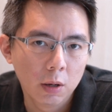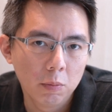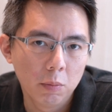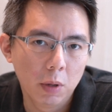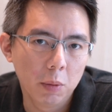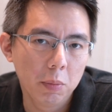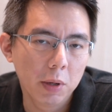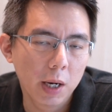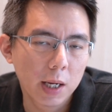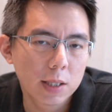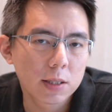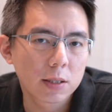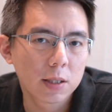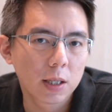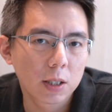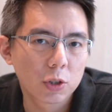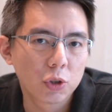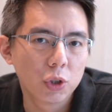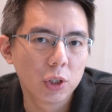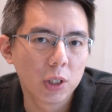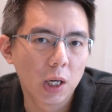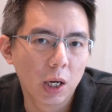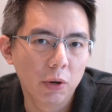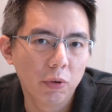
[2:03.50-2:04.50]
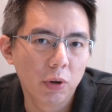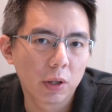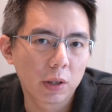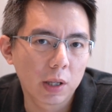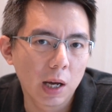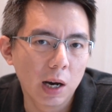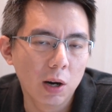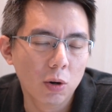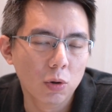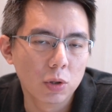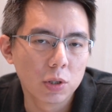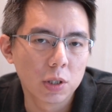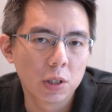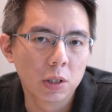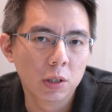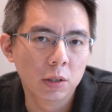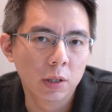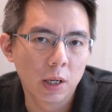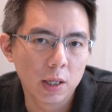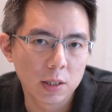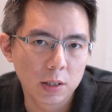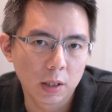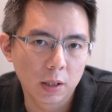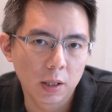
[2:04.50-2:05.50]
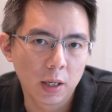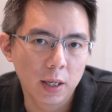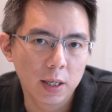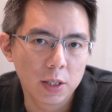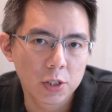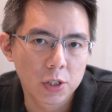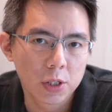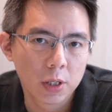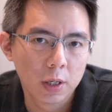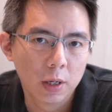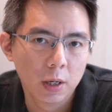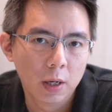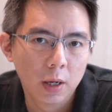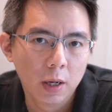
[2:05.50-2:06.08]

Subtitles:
Maybe let's take 300,000 as a gauge.